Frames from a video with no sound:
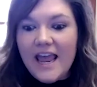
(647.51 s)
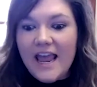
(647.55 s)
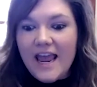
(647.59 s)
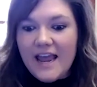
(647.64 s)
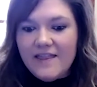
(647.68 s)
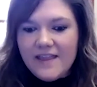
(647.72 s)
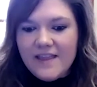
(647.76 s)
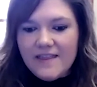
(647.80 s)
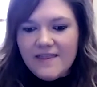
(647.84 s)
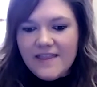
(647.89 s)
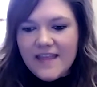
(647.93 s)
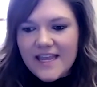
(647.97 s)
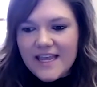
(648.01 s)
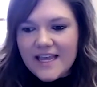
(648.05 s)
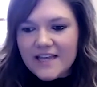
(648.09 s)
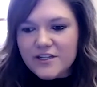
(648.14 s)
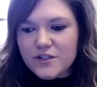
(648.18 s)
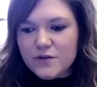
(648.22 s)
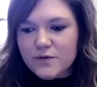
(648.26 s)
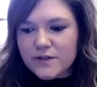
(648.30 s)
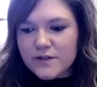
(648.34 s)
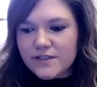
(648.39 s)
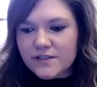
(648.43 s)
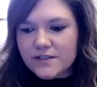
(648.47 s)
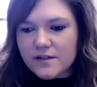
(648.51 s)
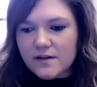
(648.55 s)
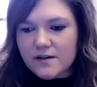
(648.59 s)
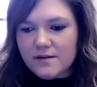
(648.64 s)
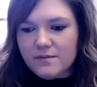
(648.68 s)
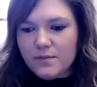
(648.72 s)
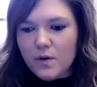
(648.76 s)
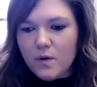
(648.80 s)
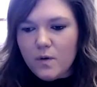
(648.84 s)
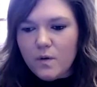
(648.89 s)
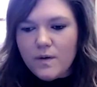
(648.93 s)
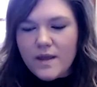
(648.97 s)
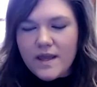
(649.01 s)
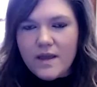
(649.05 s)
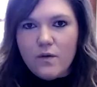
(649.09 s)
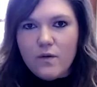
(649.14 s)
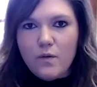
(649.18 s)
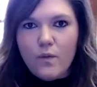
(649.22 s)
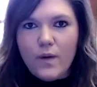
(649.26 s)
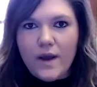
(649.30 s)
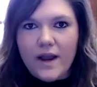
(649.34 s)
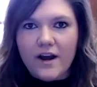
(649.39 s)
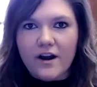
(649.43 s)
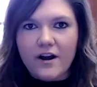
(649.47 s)
And then they get to a certain point
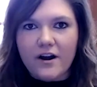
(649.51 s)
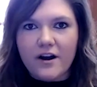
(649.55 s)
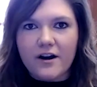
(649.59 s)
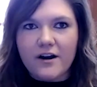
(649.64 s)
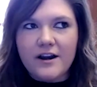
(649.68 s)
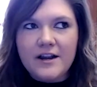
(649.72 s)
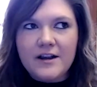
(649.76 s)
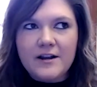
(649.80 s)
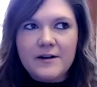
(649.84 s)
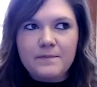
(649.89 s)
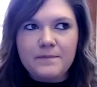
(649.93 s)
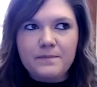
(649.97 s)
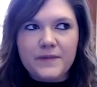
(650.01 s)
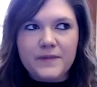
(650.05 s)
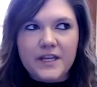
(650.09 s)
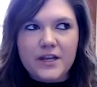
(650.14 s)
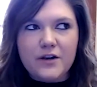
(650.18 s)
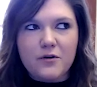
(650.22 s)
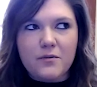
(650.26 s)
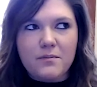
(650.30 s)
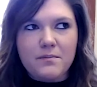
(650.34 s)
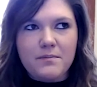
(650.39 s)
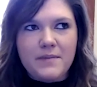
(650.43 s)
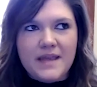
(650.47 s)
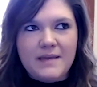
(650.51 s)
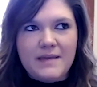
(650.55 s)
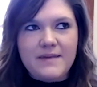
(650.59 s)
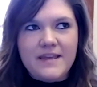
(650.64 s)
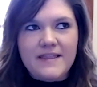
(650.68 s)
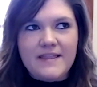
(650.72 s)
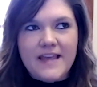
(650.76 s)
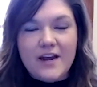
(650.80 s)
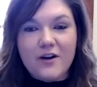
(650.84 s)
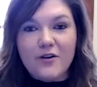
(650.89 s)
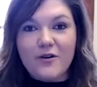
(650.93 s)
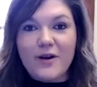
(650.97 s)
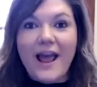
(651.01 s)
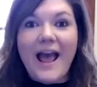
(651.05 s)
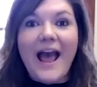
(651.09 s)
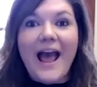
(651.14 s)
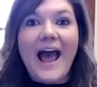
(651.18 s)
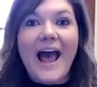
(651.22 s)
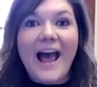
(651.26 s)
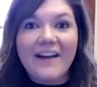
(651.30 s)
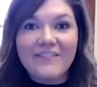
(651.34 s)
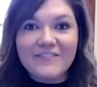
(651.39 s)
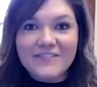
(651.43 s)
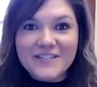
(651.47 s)
where, maybe they don't
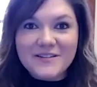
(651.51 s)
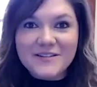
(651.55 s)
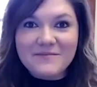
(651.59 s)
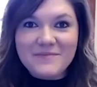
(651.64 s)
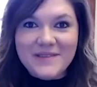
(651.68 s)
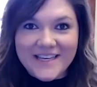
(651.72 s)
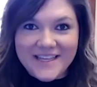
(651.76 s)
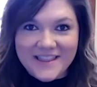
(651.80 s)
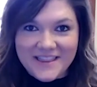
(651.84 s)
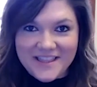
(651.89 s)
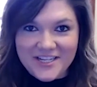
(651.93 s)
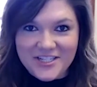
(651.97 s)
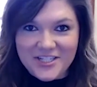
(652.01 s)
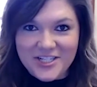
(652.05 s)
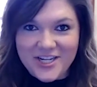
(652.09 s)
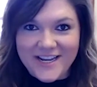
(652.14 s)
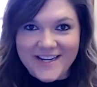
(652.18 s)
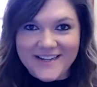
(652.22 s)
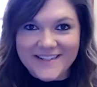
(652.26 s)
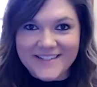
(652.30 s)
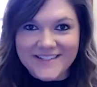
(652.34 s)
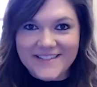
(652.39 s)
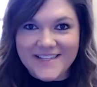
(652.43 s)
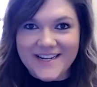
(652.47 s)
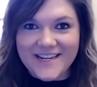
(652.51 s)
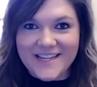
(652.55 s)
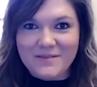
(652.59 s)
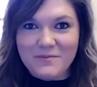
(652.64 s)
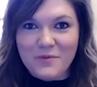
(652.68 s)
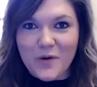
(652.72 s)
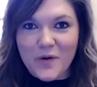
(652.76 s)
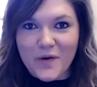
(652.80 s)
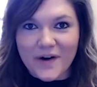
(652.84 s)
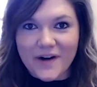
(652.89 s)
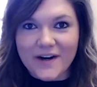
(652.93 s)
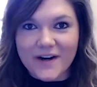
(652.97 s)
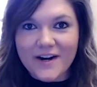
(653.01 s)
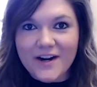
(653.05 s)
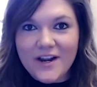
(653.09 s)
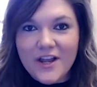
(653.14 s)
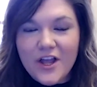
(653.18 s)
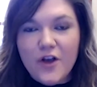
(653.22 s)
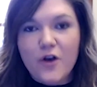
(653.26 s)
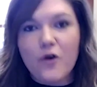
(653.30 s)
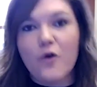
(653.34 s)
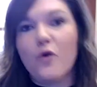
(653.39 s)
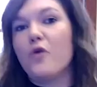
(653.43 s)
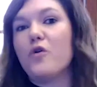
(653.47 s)
have to be in the chase anymore,
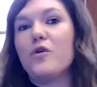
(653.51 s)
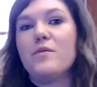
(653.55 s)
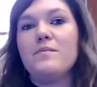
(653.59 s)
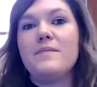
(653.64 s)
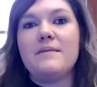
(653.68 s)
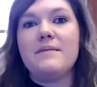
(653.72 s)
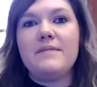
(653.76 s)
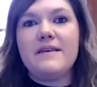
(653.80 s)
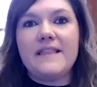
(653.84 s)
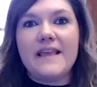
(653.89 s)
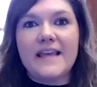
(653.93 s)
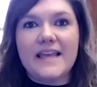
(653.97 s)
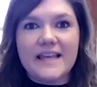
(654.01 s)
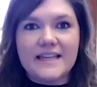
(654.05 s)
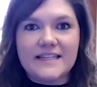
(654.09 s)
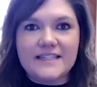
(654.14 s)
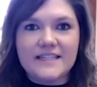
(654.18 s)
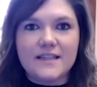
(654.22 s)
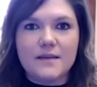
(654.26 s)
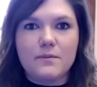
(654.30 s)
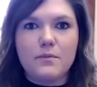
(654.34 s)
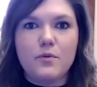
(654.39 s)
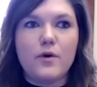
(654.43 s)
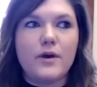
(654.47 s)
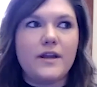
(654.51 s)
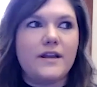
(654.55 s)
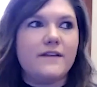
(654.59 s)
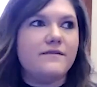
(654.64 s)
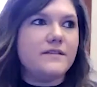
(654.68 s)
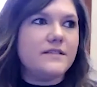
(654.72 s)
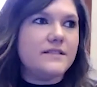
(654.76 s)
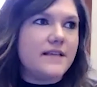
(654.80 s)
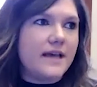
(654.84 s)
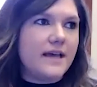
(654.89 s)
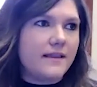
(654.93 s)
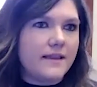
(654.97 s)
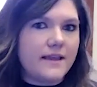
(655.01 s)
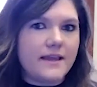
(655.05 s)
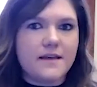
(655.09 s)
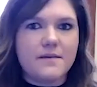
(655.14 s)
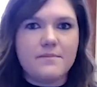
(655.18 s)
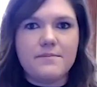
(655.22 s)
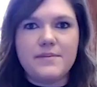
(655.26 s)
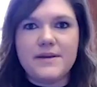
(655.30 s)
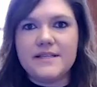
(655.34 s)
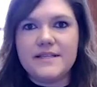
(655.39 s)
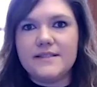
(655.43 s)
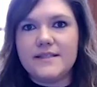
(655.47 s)
or maybe they get to the point of selling a
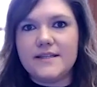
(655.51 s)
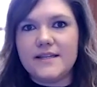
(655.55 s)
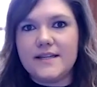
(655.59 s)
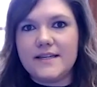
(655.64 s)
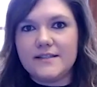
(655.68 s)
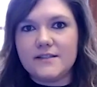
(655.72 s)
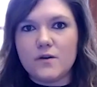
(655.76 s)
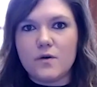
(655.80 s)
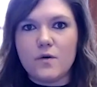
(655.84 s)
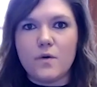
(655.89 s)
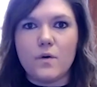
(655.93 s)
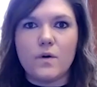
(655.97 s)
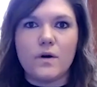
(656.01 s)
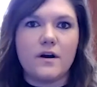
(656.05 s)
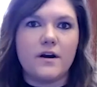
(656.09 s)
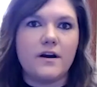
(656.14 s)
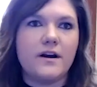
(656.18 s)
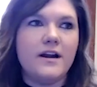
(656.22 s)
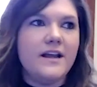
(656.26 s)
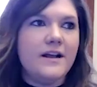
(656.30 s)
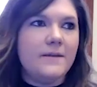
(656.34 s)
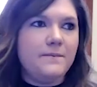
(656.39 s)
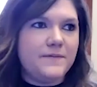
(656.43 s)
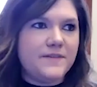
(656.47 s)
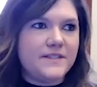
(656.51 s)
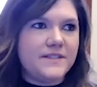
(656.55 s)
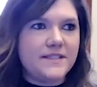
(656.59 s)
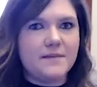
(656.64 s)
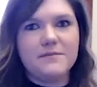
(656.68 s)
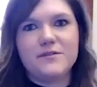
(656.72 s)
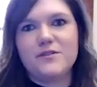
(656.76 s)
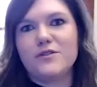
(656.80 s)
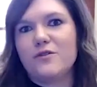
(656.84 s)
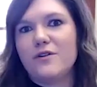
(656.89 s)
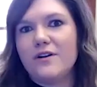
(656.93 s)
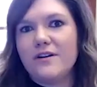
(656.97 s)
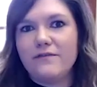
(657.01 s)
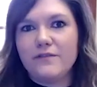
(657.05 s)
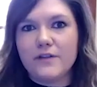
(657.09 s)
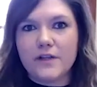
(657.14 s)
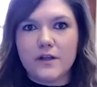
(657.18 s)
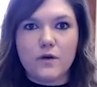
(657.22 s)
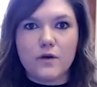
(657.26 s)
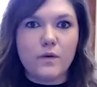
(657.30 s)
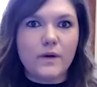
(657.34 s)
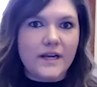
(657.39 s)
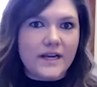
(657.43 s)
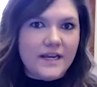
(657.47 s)
business or some sort of
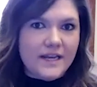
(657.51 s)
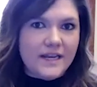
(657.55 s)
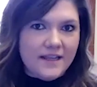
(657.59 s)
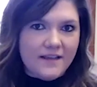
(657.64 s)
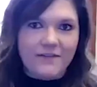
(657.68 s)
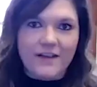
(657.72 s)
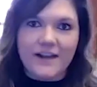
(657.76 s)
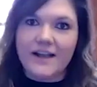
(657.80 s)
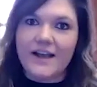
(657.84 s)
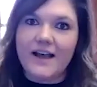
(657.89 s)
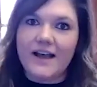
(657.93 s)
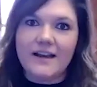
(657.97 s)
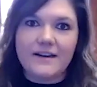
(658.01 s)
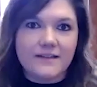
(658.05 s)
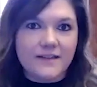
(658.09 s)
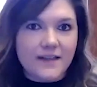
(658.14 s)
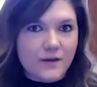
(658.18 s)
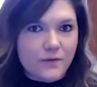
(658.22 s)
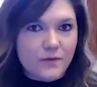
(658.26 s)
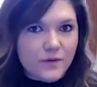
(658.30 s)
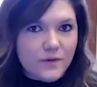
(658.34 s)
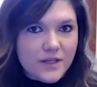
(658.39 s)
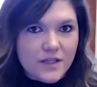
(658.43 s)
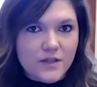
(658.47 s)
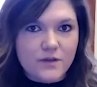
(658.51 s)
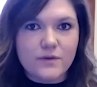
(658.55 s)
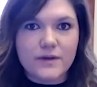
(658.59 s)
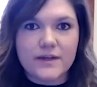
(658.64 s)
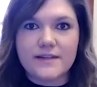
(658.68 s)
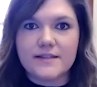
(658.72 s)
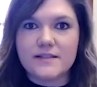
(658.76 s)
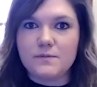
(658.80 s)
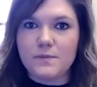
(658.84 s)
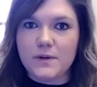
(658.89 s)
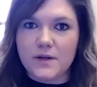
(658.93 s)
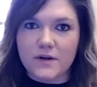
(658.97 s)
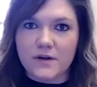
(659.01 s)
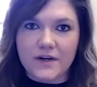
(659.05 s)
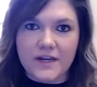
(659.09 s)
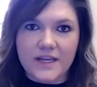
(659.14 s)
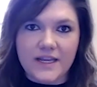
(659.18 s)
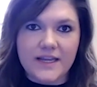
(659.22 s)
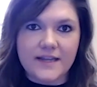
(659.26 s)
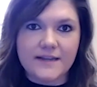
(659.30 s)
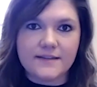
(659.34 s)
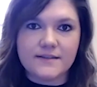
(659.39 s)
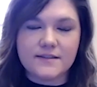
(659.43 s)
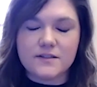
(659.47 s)
liquidity event, kind of like what you
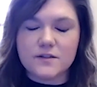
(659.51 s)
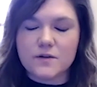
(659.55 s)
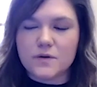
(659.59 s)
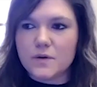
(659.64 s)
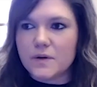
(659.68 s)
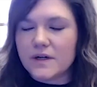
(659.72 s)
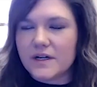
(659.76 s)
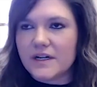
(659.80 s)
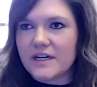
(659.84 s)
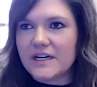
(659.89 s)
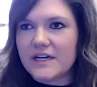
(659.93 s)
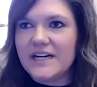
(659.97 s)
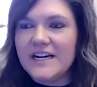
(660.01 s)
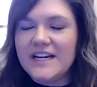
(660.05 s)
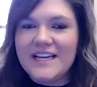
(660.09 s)
experienced, or,